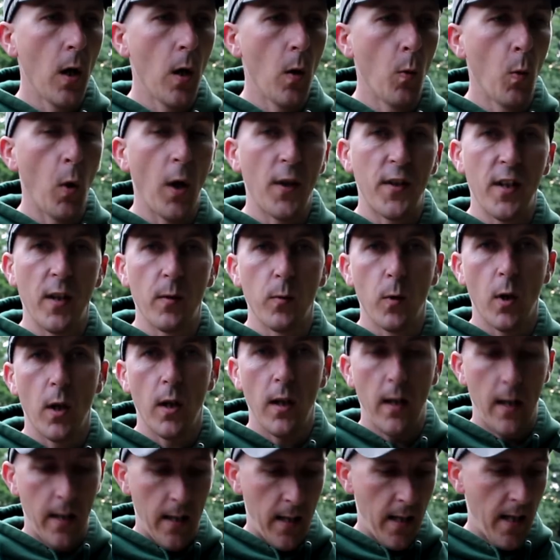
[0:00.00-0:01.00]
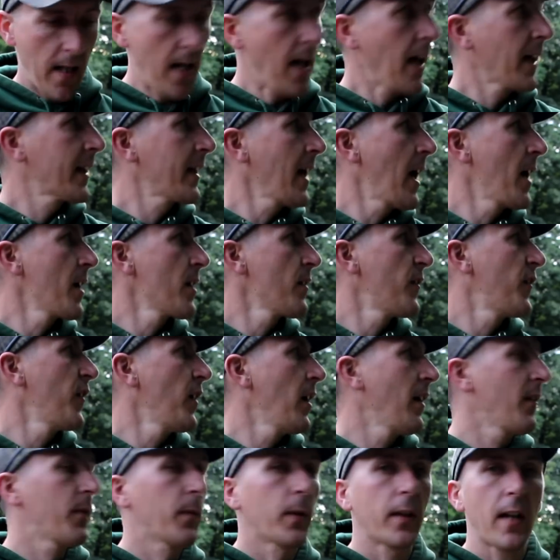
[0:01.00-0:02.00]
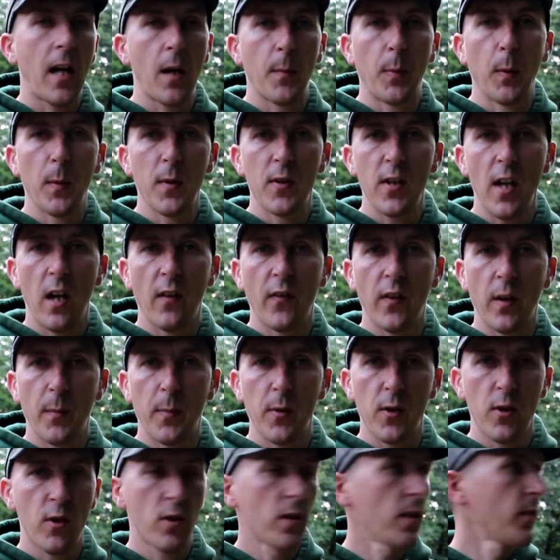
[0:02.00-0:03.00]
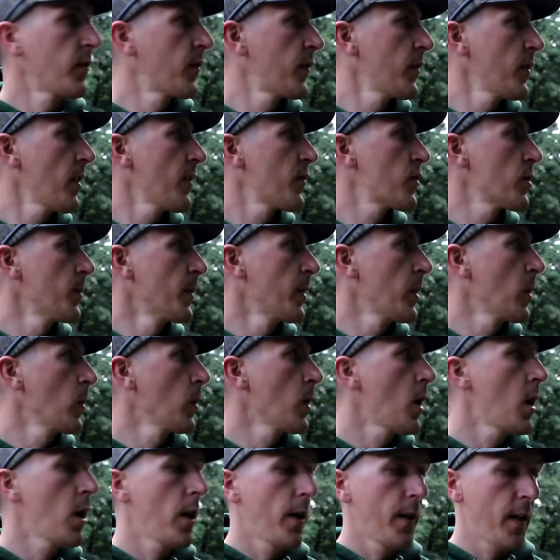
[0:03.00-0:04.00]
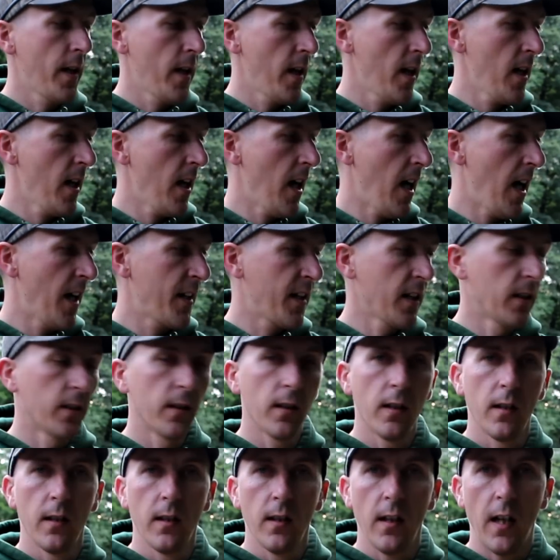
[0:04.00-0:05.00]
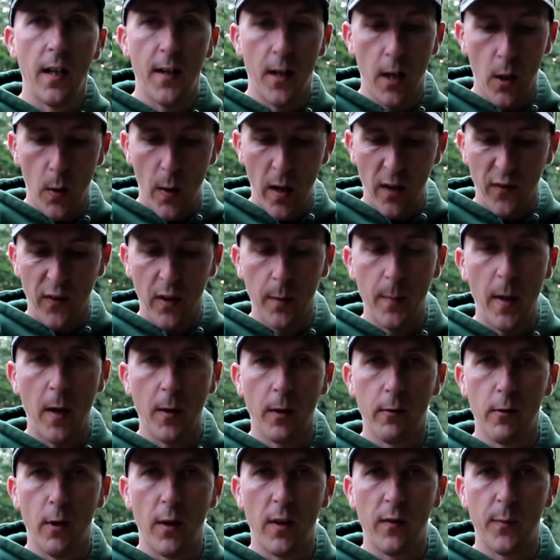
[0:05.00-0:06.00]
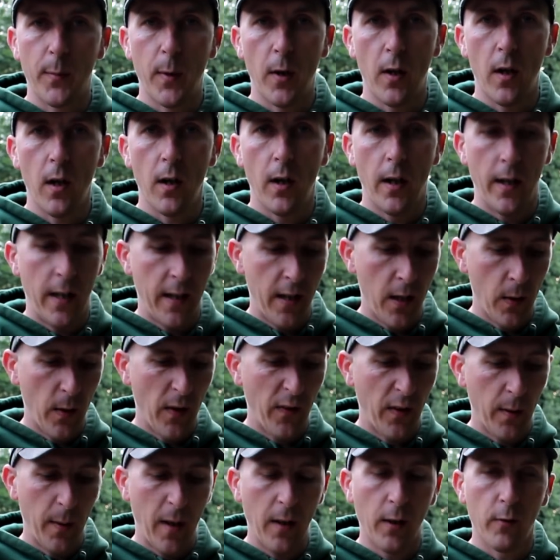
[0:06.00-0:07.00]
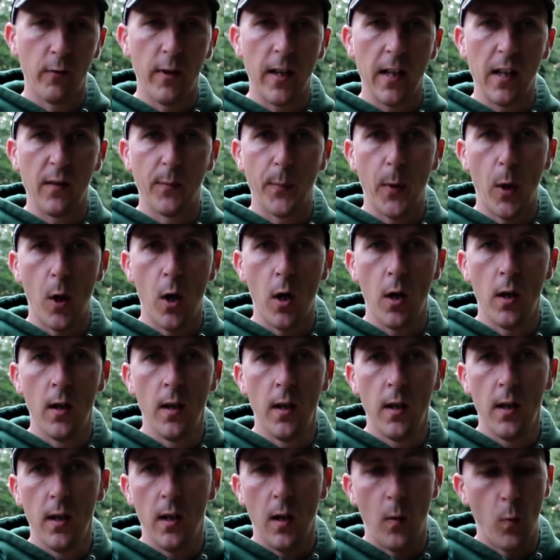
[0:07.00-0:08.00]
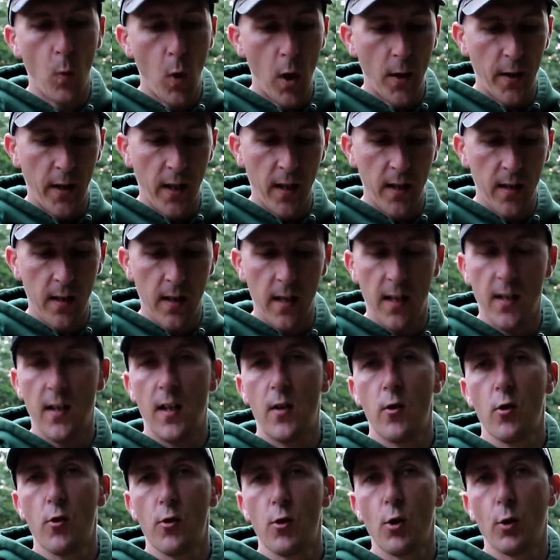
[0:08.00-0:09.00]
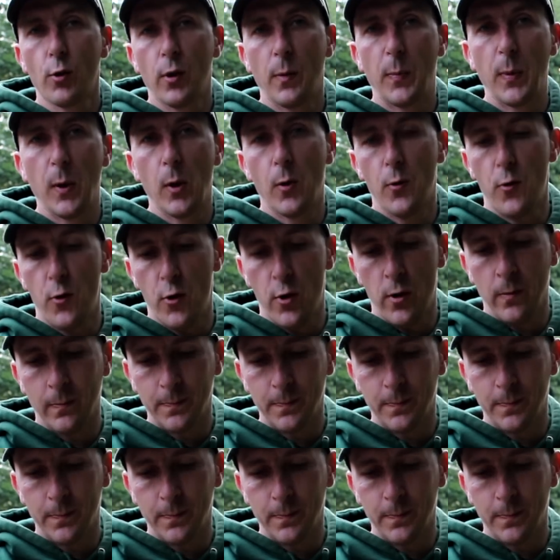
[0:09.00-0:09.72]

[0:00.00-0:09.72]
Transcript: What I did was I kind of put myself in a position of some of you lot, and I didn't know anything about the rod I've bought, and didn't know anything about the reel I've bought. And what I did is I just took the plunge.